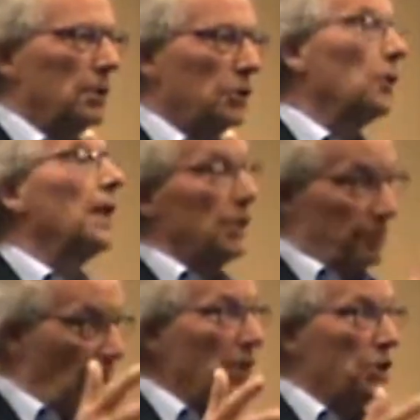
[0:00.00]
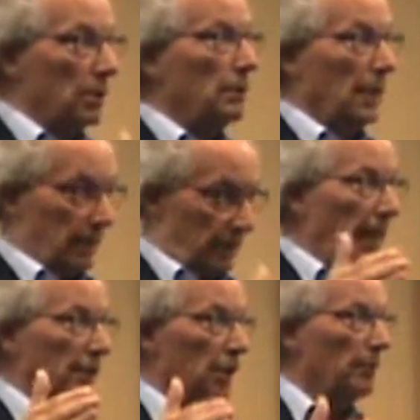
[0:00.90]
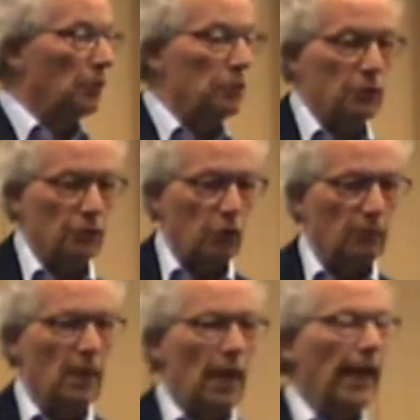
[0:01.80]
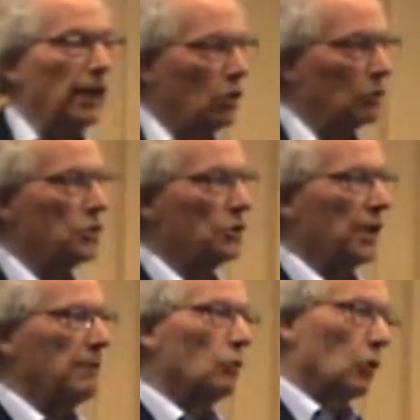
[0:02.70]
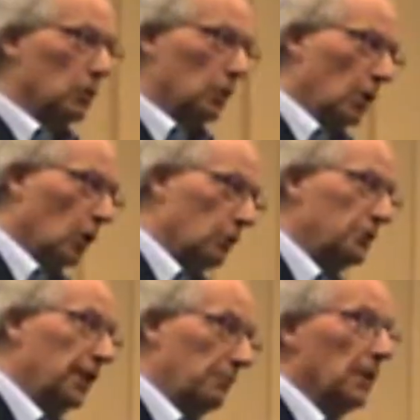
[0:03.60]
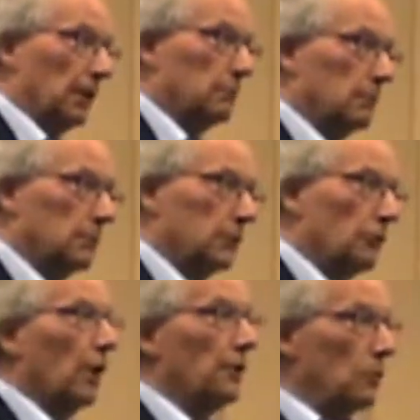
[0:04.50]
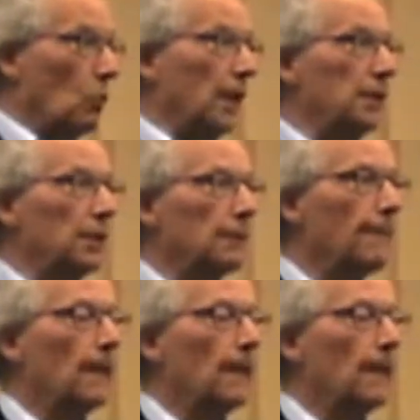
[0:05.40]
expansion, extending the boundaries of Europe, and concentrate more on deepening rather than widening?